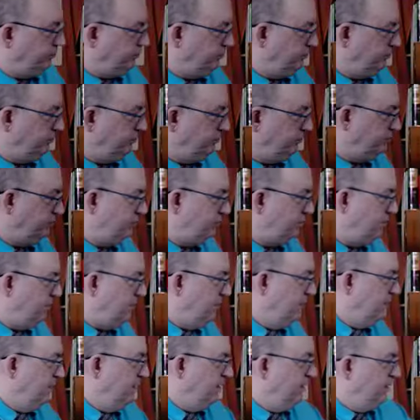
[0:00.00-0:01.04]

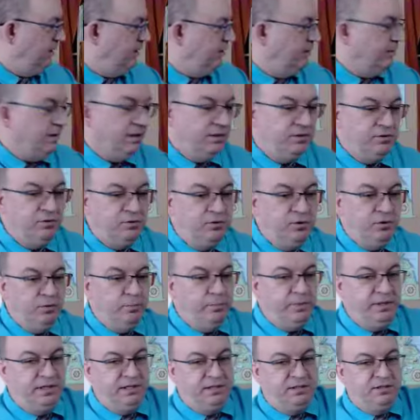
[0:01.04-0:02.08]
But to go
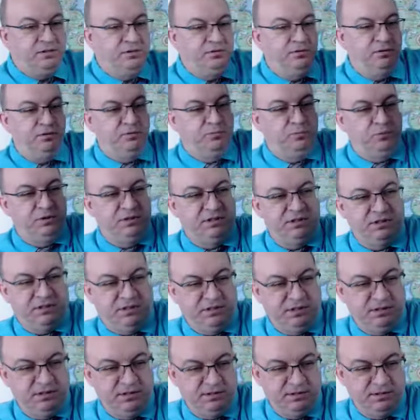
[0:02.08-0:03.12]
back to the
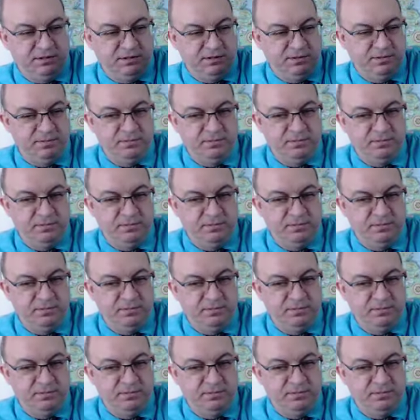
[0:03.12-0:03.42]
whiskey,